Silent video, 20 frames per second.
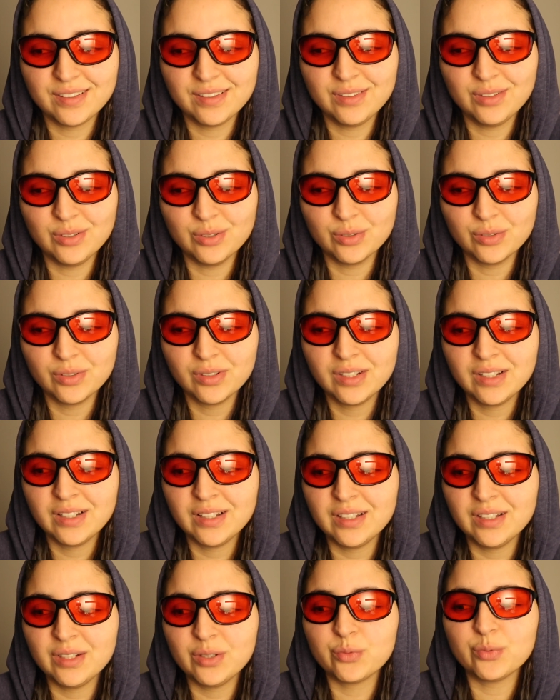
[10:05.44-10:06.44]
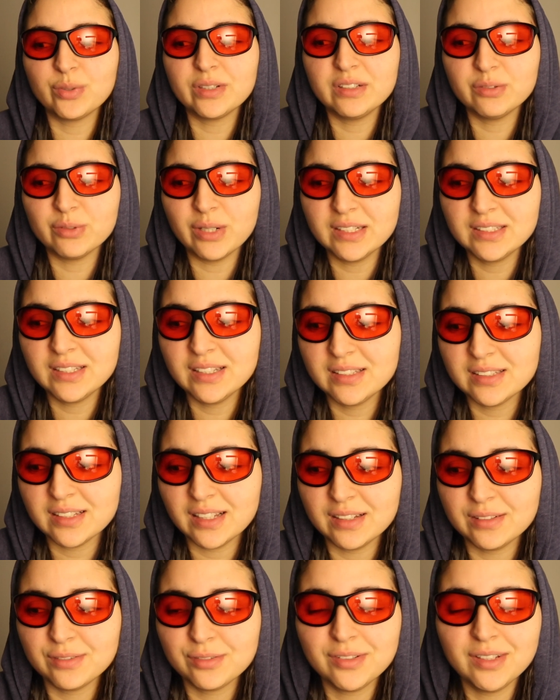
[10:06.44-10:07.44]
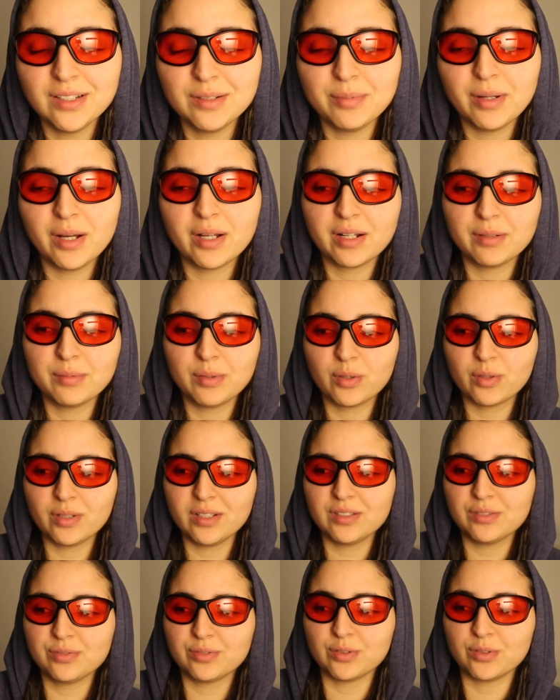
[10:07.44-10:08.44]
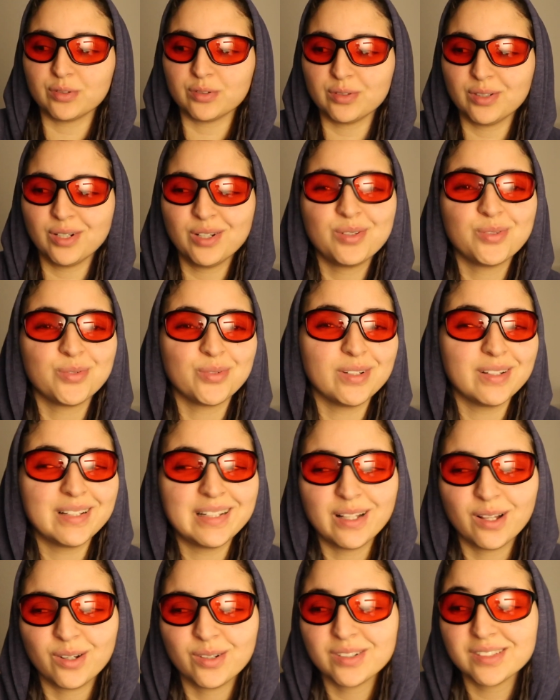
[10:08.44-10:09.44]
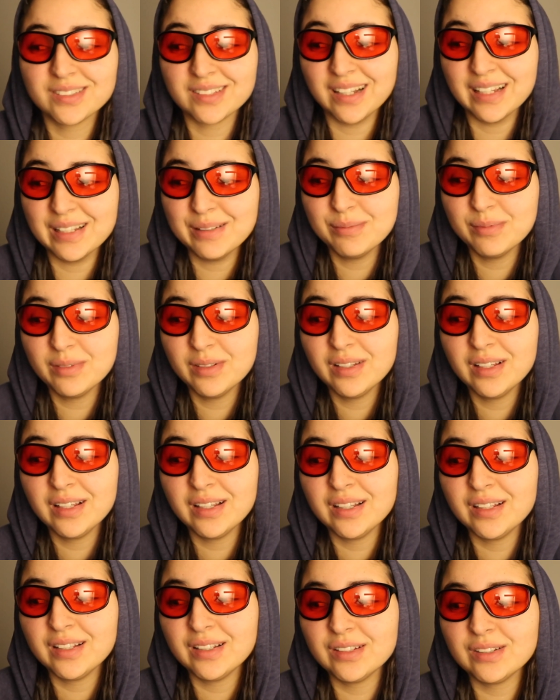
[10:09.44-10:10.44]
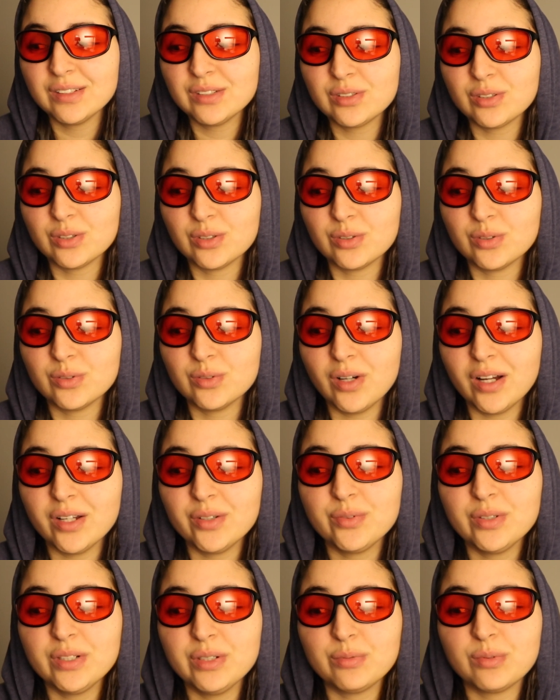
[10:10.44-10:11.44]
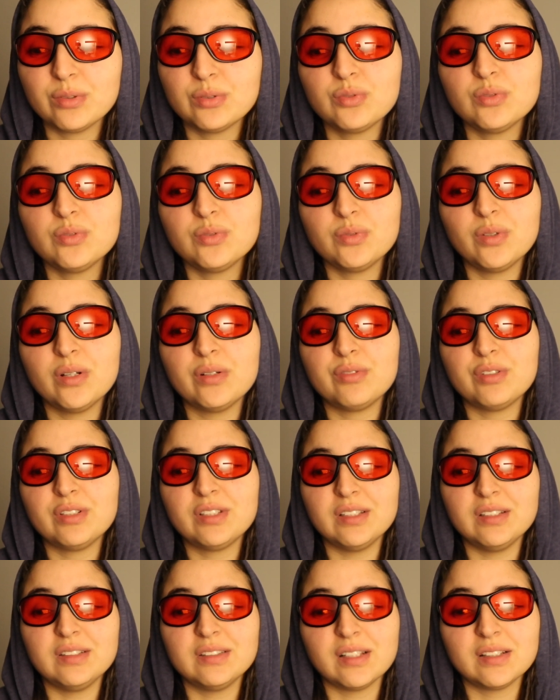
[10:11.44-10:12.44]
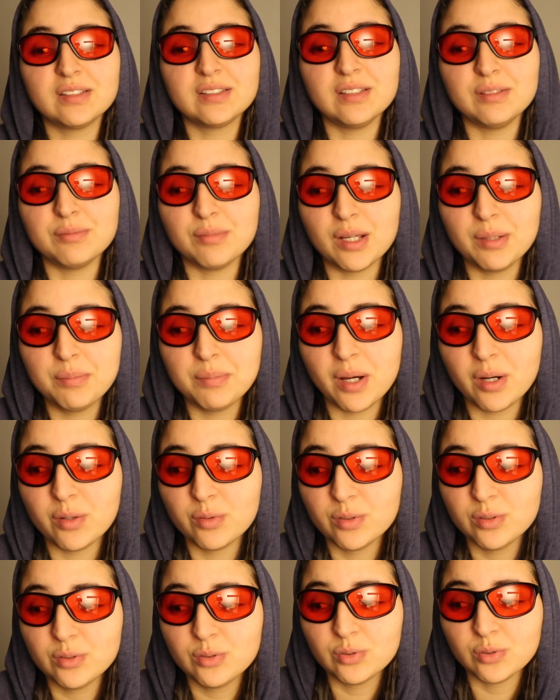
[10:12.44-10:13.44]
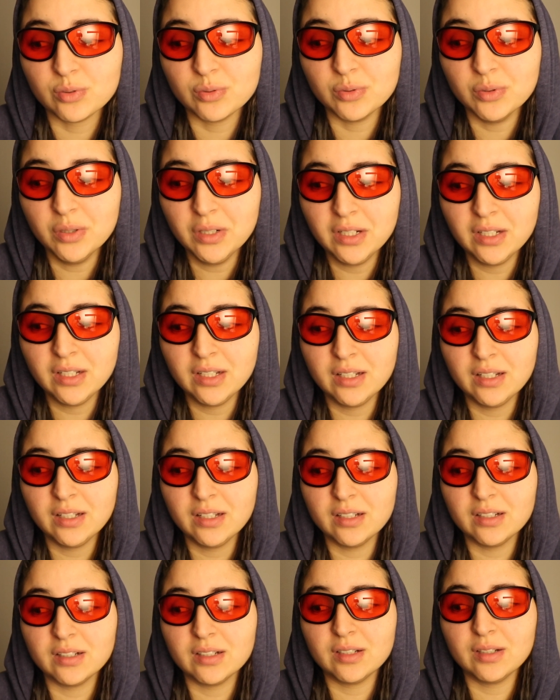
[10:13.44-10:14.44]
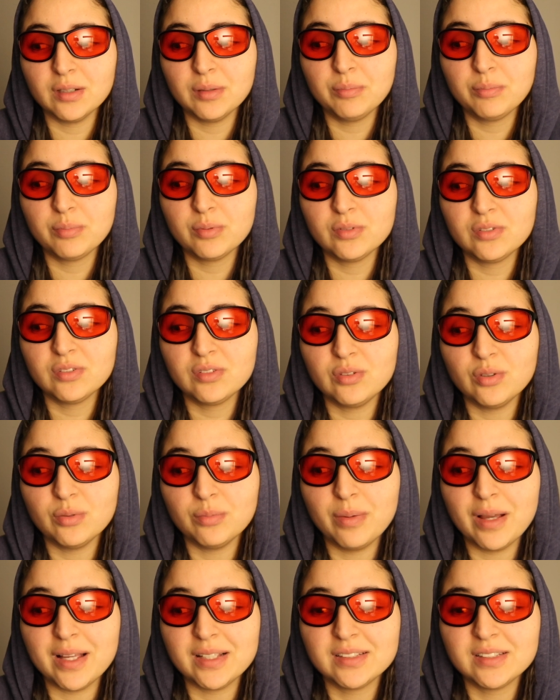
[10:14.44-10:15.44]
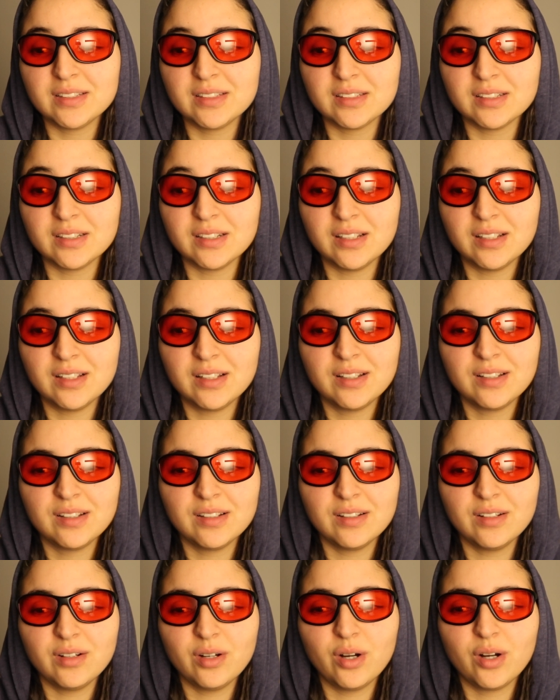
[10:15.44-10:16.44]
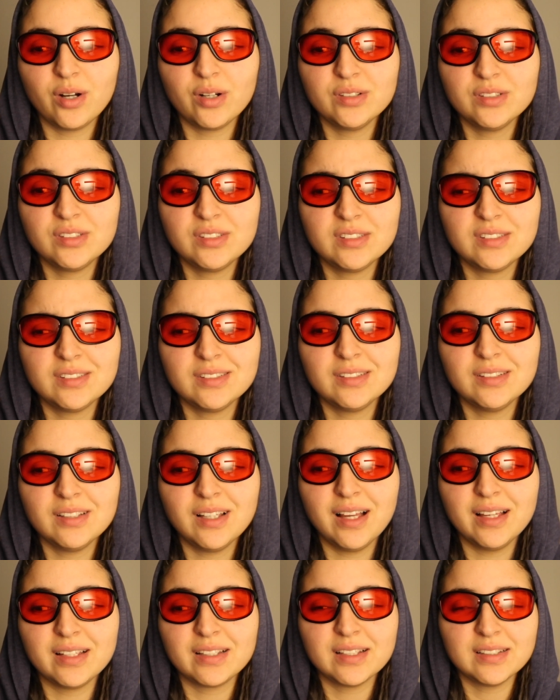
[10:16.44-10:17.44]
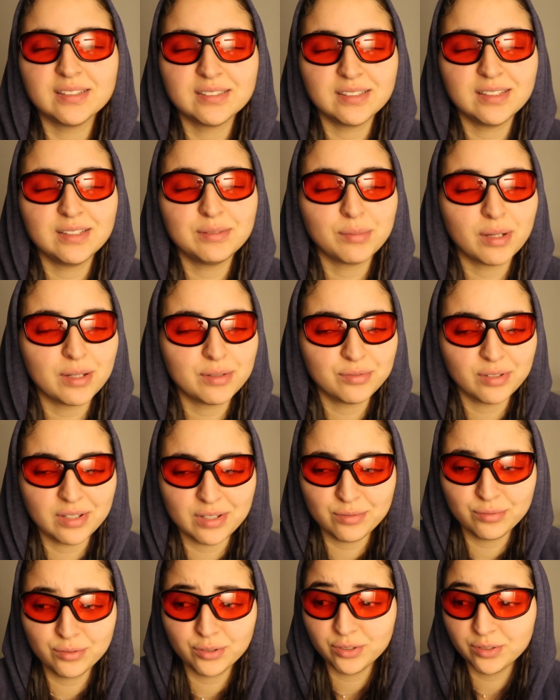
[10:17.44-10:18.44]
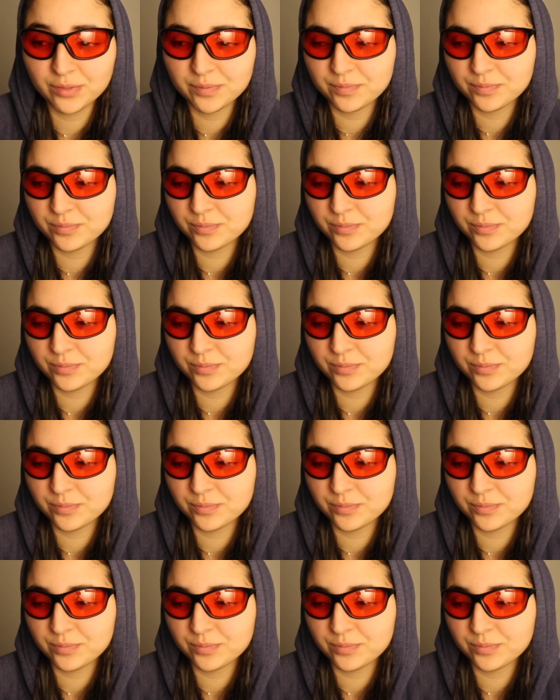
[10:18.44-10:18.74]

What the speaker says: you know, regret it and feel bad about it for a really long time. So I really want to do everything that's in my power to put the best odds, I guess, in my favor.